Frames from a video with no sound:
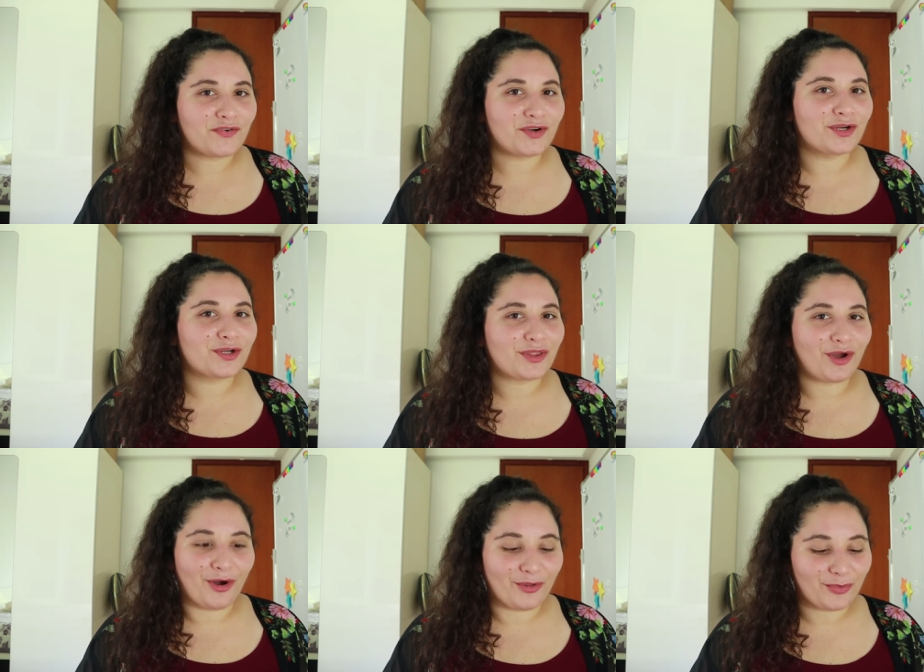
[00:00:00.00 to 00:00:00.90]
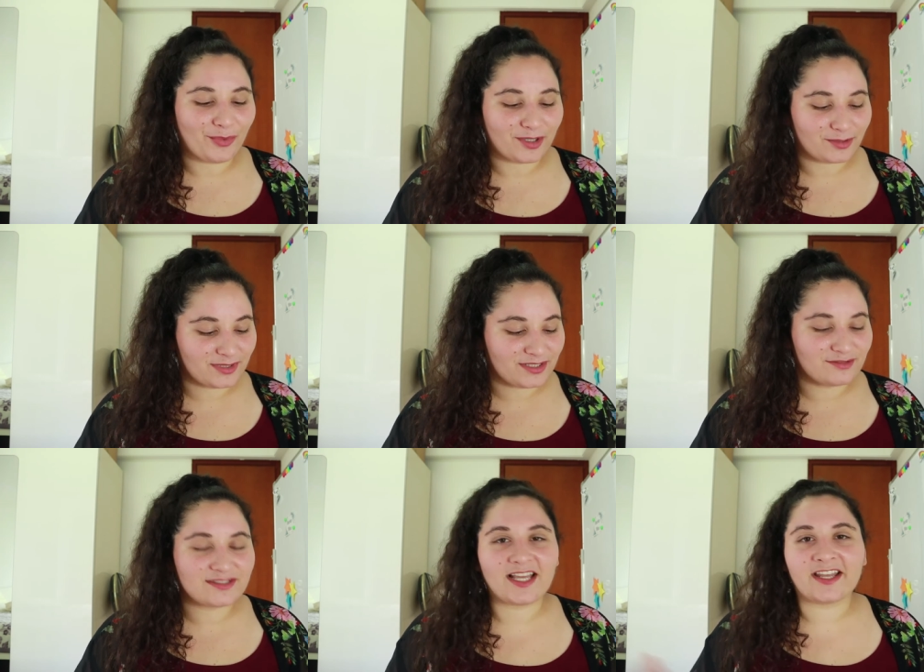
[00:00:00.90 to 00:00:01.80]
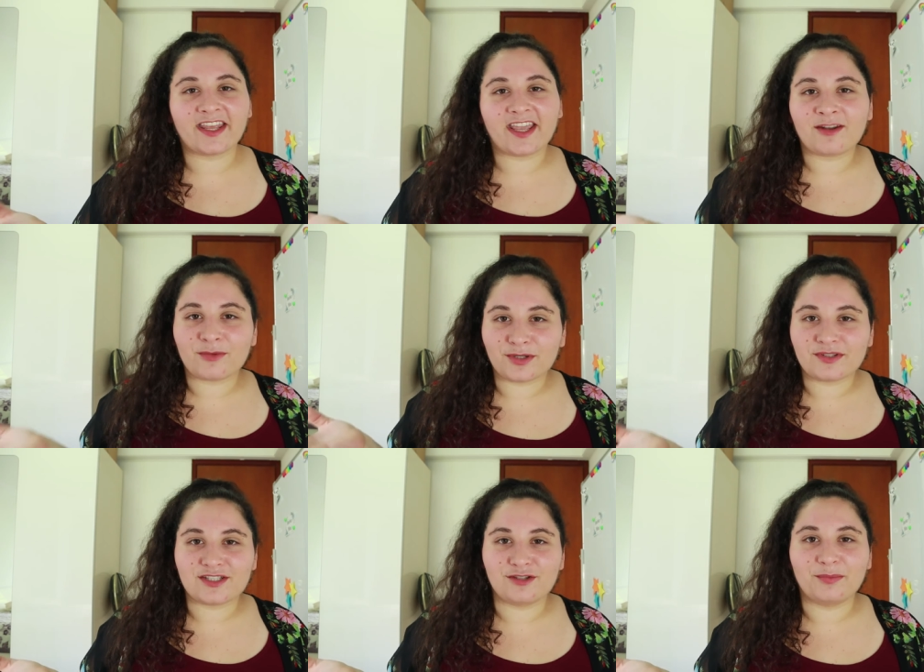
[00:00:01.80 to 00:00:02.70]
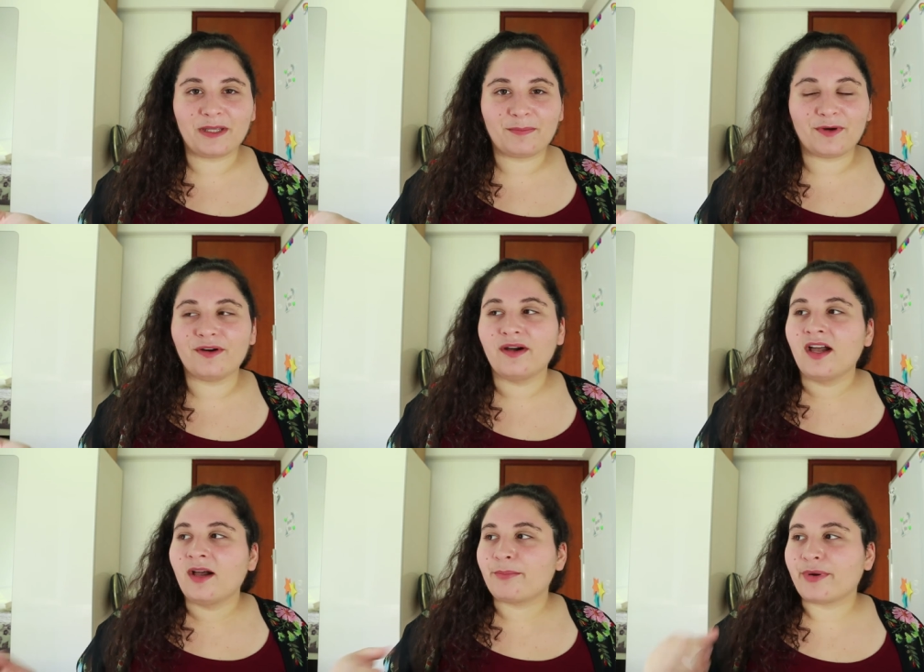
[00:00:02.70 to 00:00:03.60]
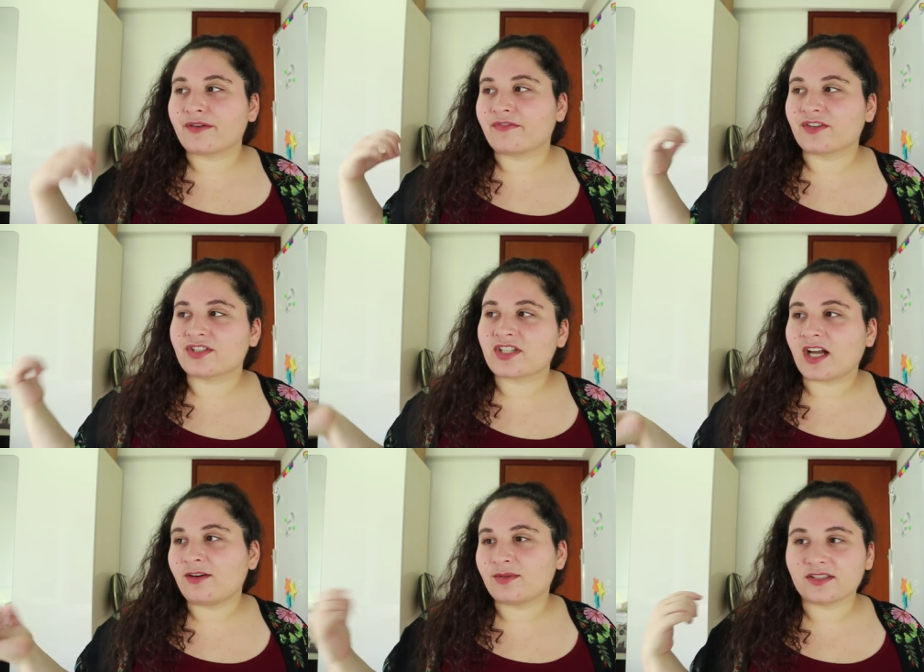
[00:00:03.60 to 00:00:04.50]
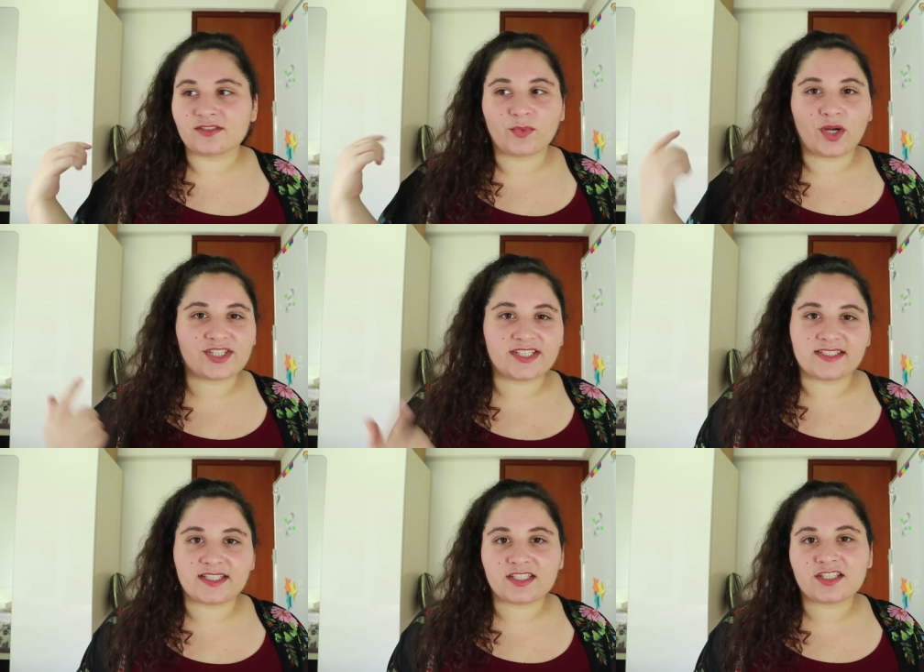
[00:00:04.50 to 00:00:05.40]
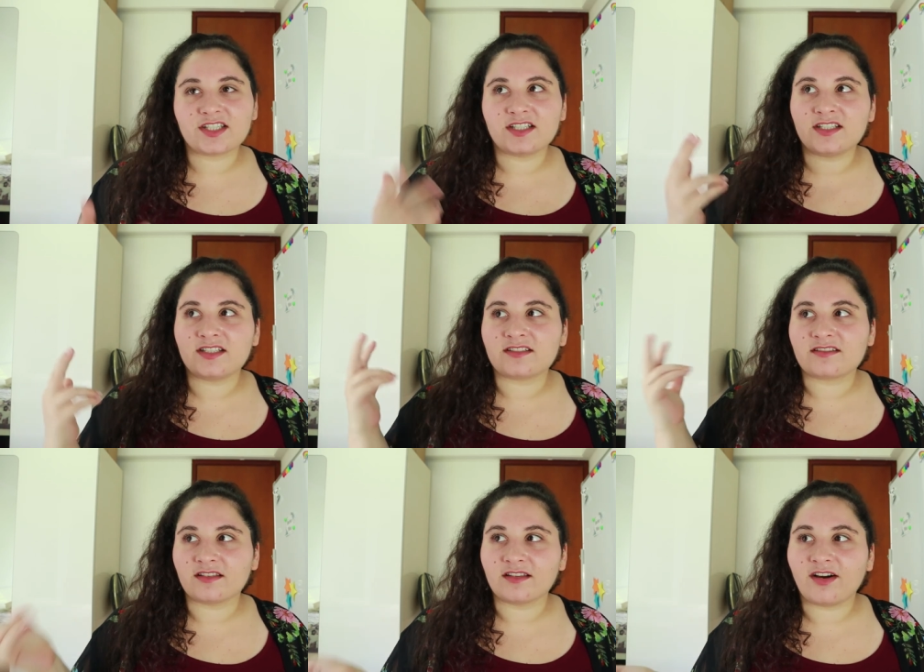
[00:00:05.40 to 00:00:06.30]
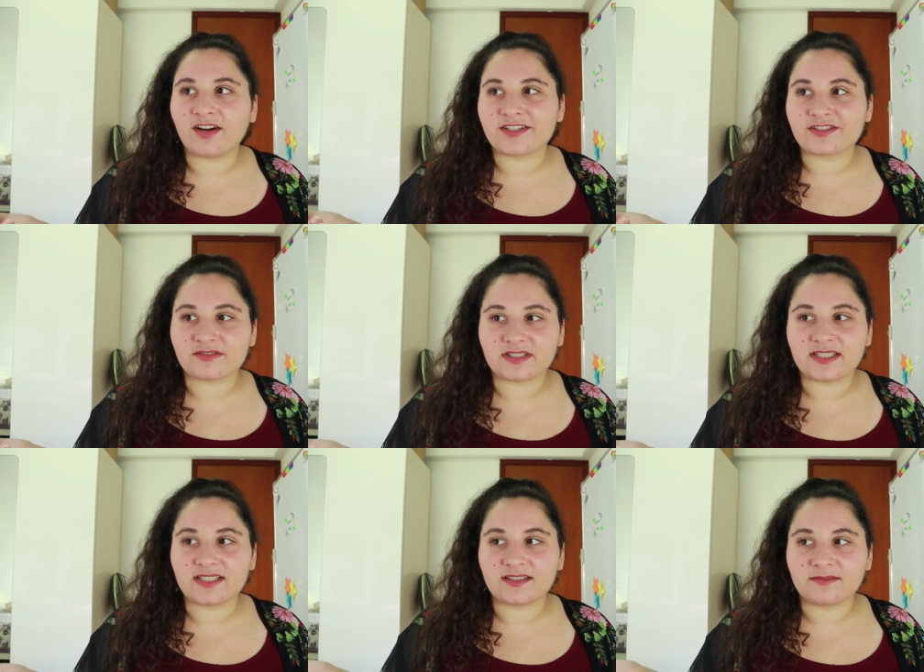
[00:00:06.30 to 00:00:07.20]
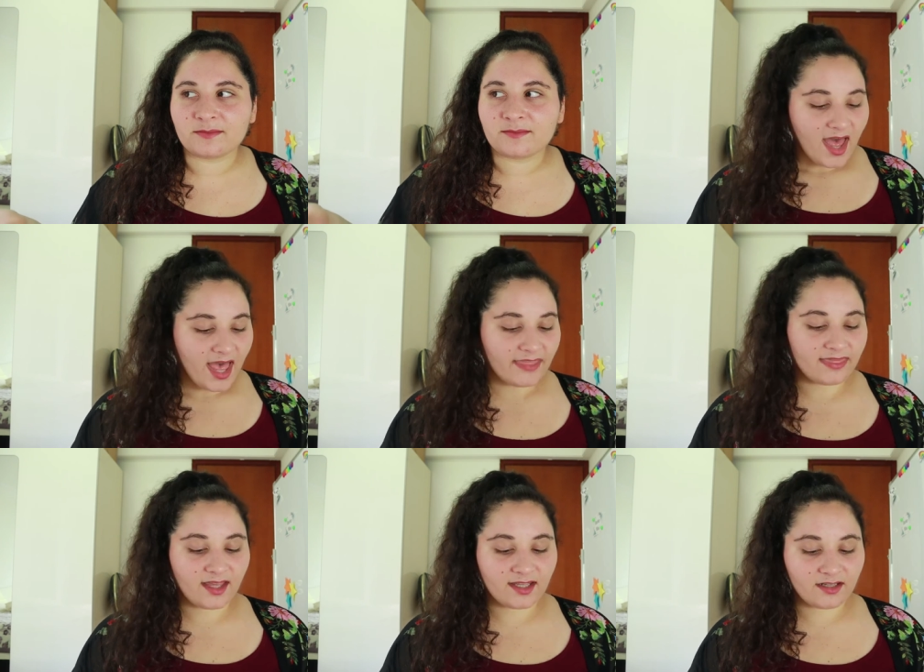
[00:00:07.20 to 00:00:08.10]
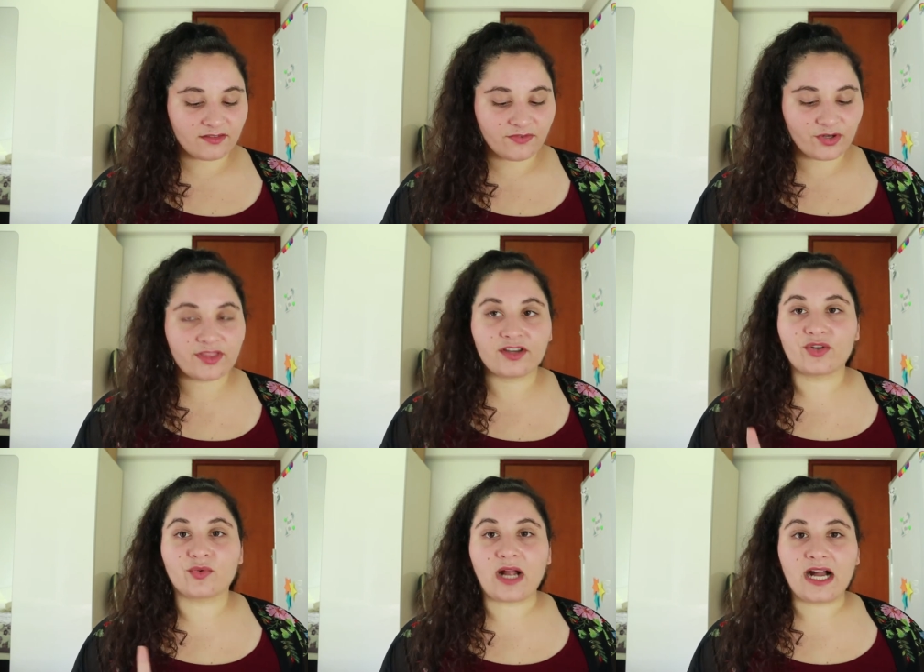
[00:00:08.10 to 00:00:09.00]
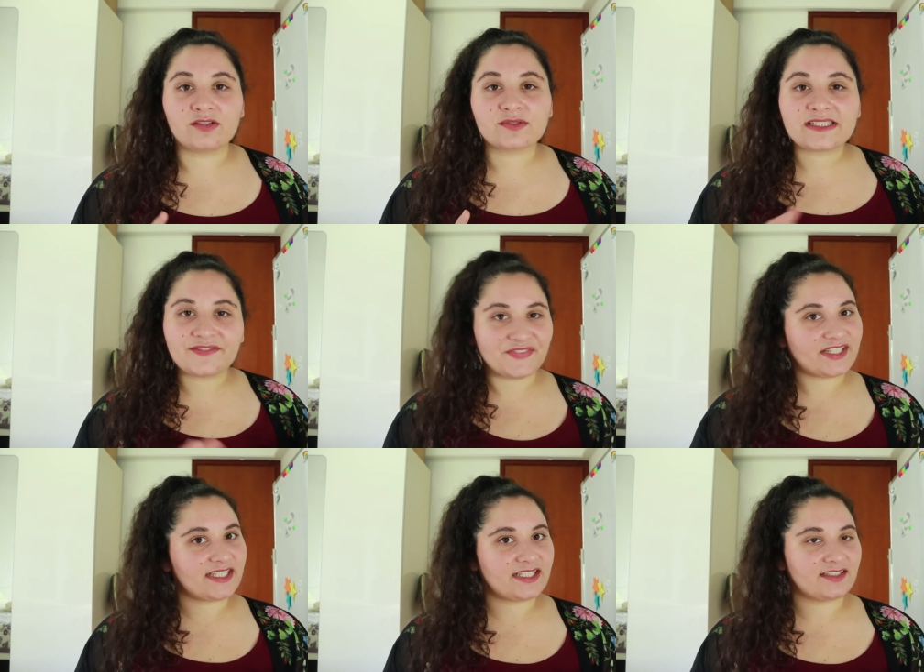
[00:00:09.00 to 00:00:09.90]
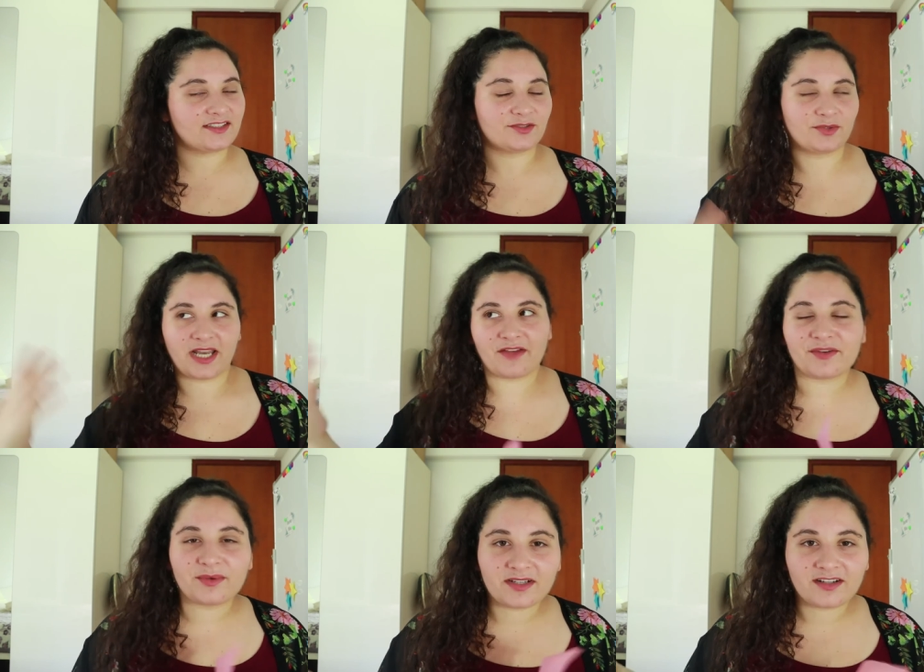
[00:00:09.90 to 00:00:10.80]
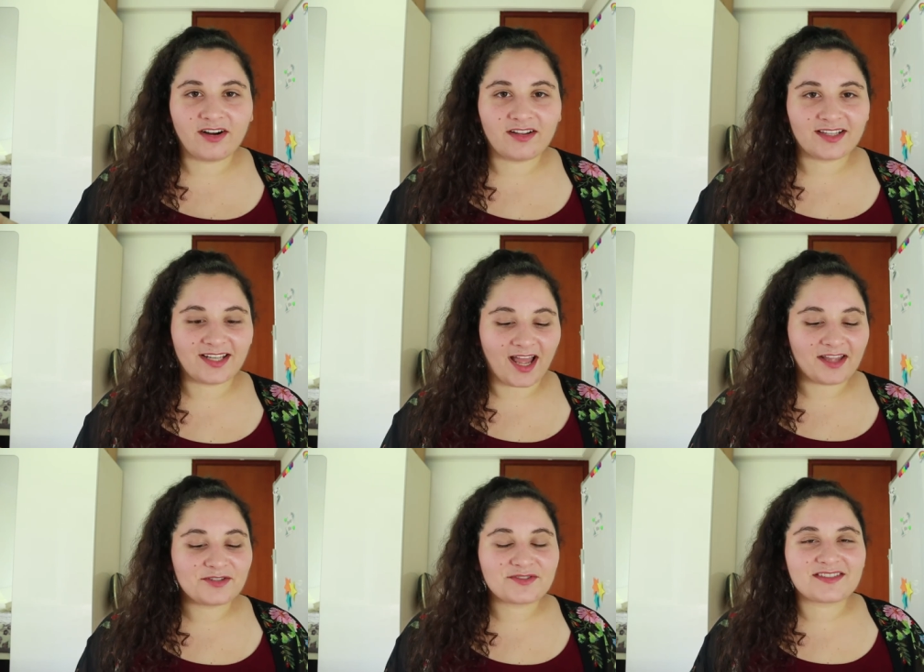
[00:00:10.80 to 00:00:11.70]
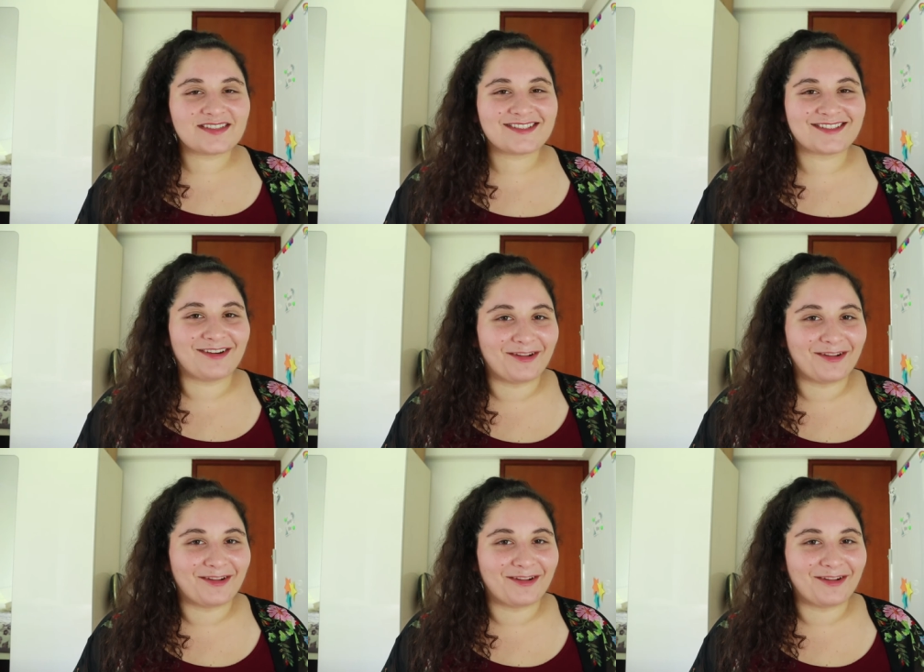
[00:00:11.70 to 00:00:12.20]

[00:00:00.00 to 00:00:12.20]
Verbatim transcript: for all the water we use. And again, we're only two people, but for showers, washing dishes, laundry, and then for the grounds fee, or whatever you want to call it, I usually just